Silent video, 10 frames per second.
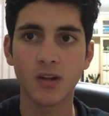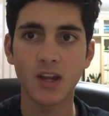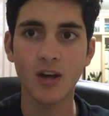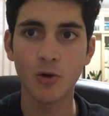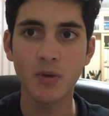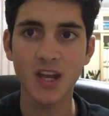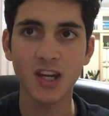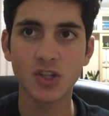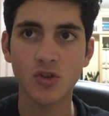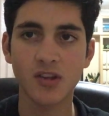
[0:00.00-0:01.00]
It'll be an
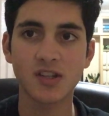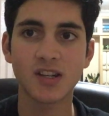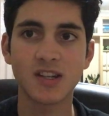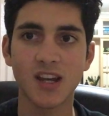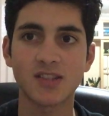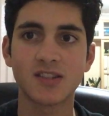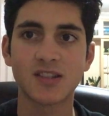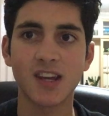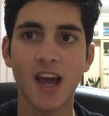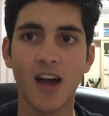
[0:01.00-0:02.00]
interesting test to
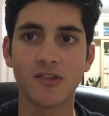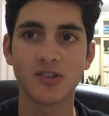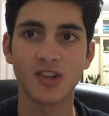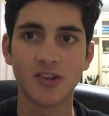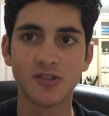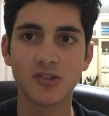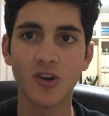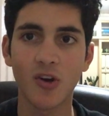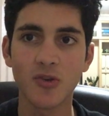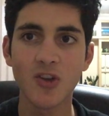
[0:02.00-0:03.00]
see how the Suns
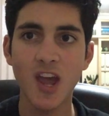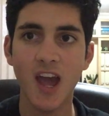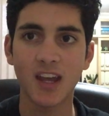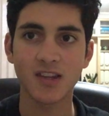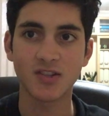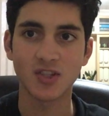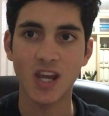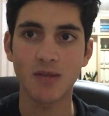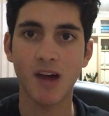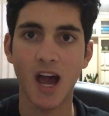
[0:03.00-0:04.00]
go against a
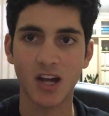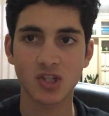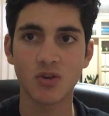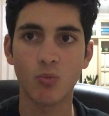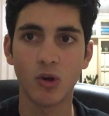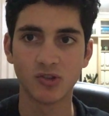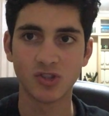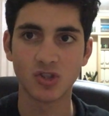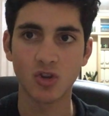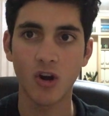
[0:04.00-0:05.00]
team that actually
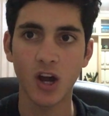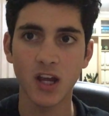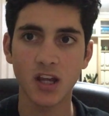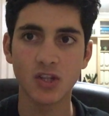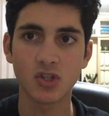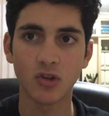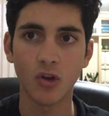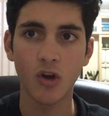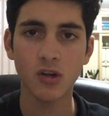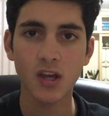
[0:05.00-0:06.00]
wants to try in
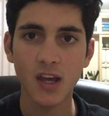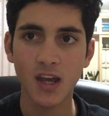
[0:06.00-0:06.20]
Geelong